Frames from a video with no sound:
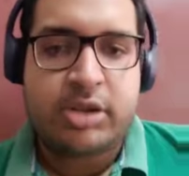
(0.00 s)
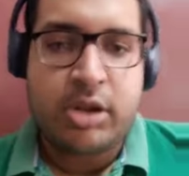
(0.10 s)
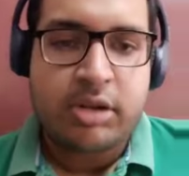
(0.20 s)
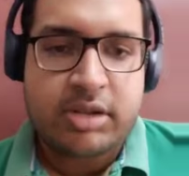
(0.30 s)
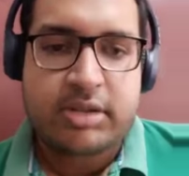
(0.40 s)

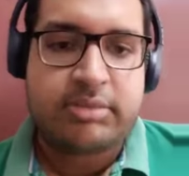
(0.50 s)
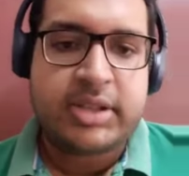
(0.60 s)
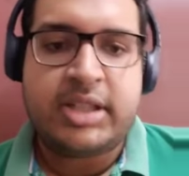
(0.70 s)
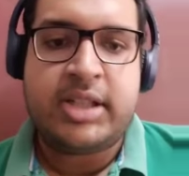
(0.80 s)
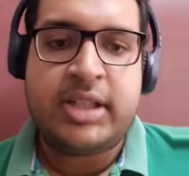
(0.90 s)
short
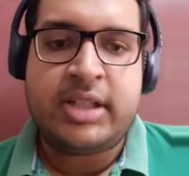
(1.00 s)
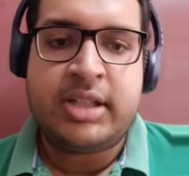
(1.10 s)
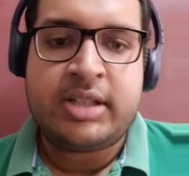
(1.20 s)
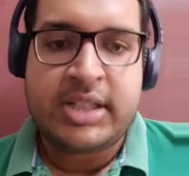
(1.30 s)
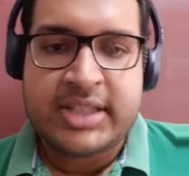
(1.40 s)

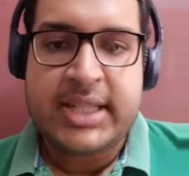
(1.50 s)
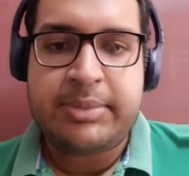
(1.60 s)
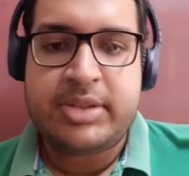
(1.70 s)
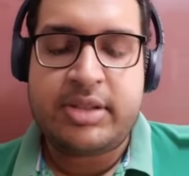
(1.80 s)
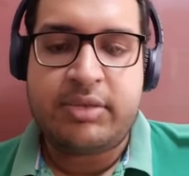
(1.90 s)

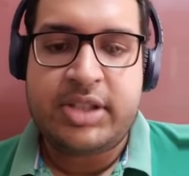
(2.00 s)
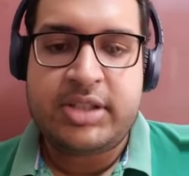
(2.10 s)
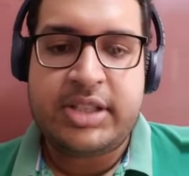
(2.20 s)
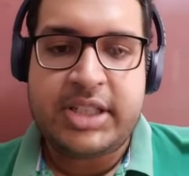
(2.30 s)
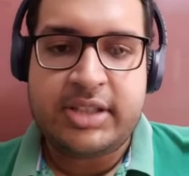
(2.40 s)
concepts
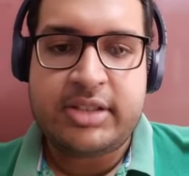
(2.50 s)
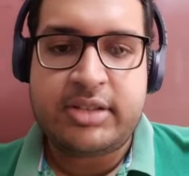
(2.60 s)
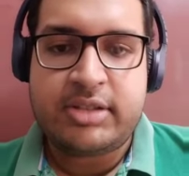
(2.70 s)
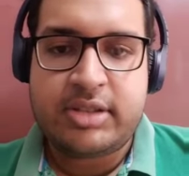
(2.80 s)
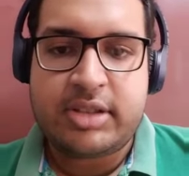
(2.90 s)
which the
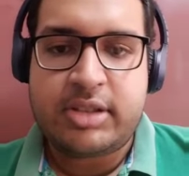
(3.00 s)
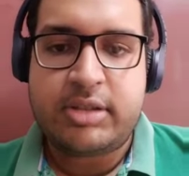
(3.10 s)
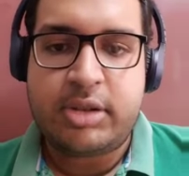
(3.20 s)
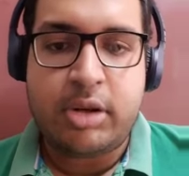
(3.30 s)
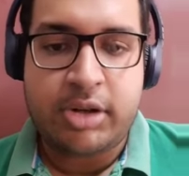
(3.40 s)
teachers
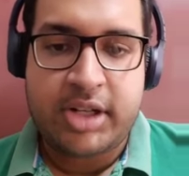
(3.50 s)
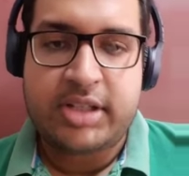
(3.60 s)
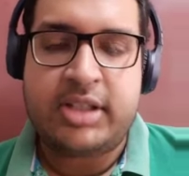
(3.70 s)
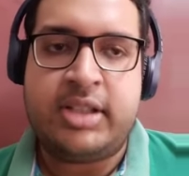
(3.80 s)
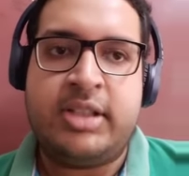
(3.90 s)
taught
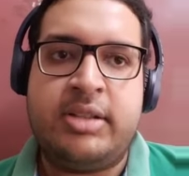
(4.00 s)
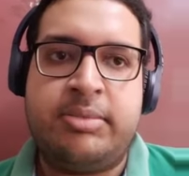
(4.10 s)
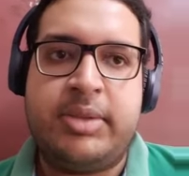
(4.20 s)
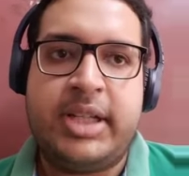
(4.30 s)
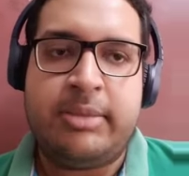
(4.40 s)

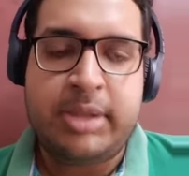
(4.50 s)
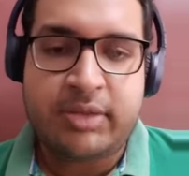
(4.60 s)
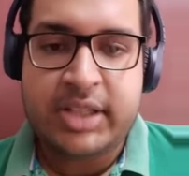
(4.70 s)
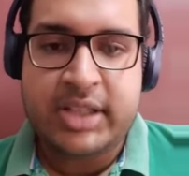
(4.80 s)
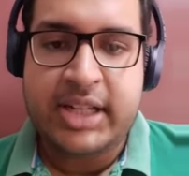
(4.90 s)
in
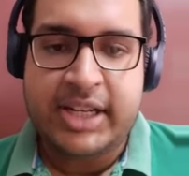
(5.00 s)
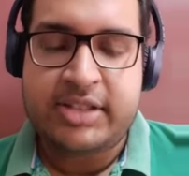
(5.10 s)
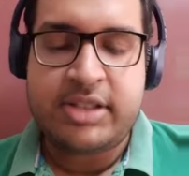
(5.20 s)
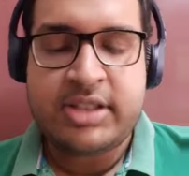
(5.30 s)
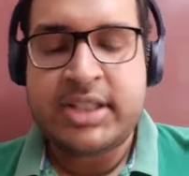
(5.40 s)
between the
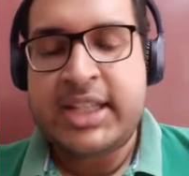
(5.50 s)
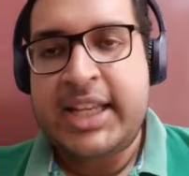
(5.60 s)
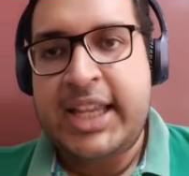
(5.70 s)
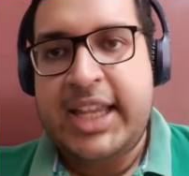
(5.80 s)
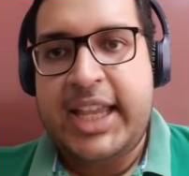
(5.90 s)
lectures.
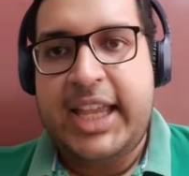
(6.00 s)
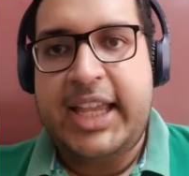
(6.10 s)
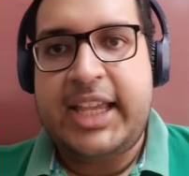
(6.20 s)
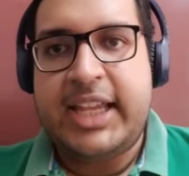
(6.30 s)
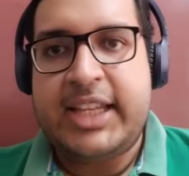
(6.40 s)

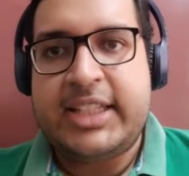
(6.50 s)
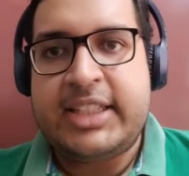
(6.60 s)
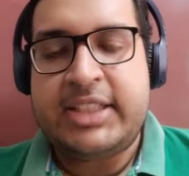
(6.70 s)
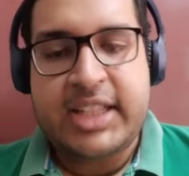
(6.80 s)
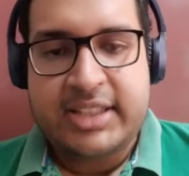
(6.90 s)
And
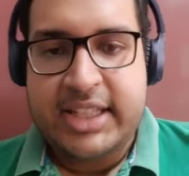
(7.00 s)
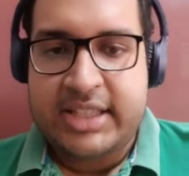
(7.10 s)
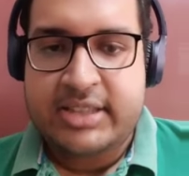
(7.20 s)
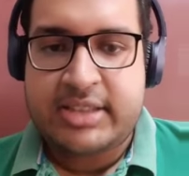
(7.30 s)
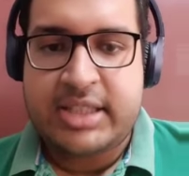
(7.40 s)
the test,
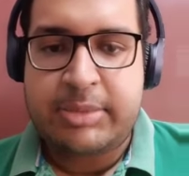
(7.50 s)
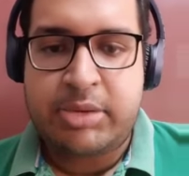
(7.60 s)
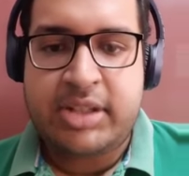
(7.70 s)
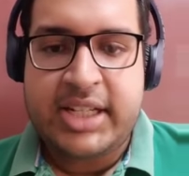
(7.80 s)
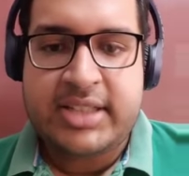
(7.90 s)
as coming
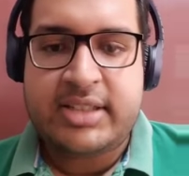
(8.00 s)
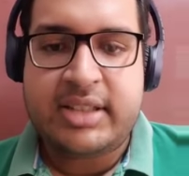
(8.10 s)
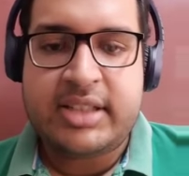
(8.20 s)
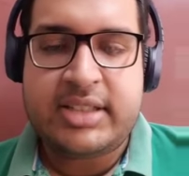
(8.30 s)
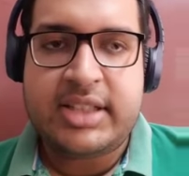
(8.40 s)
to the test
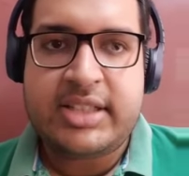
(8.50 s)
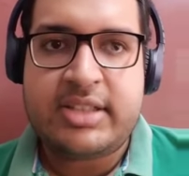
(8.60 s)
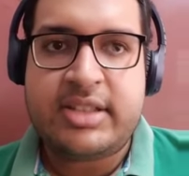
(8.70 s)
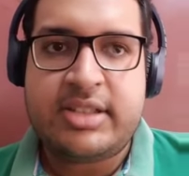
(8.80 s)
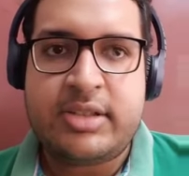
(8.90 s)

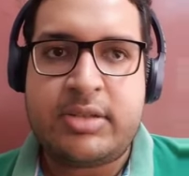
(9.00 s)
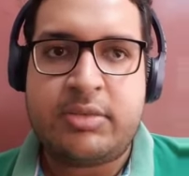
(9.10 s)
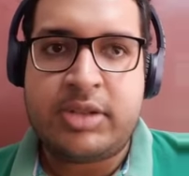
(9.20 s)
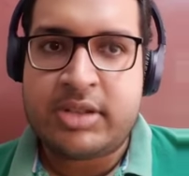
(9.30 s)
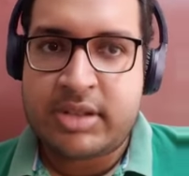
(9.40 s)

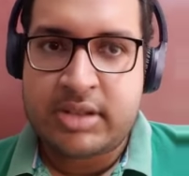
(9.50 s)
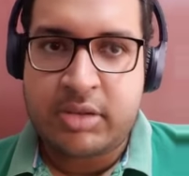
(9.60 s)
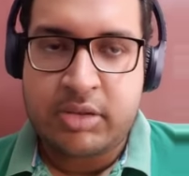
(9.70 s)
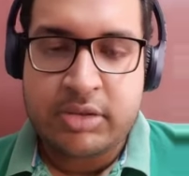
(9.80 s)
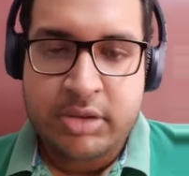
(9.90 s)
series
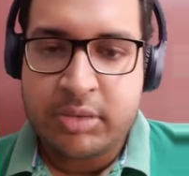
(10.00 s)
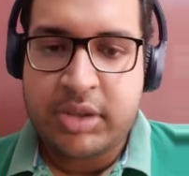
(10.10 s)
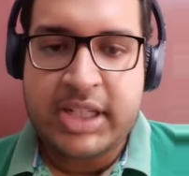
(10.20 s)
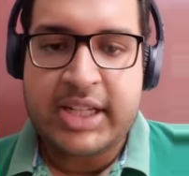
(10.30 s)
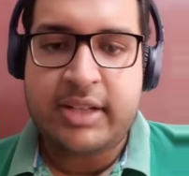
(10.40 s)
was also
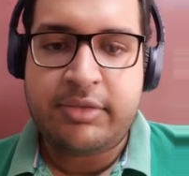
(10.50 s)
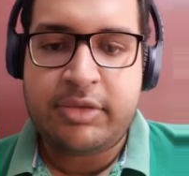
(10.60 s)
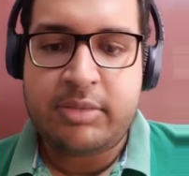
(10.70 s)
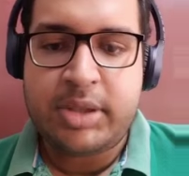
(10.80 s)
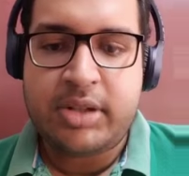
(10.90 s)
really
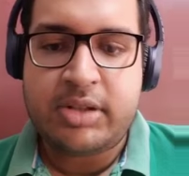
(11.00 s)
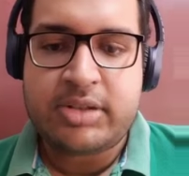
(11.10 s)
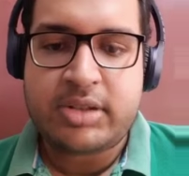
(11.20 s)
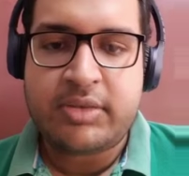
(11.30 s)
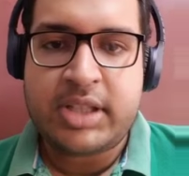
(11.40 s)
helpful
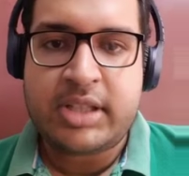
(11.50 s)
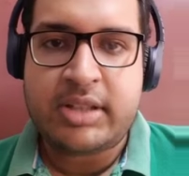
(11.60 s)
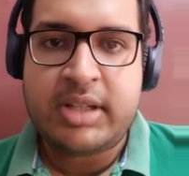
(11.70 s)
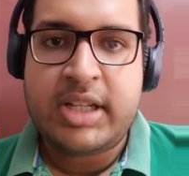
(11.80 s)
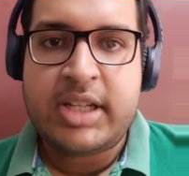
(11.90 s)
because of the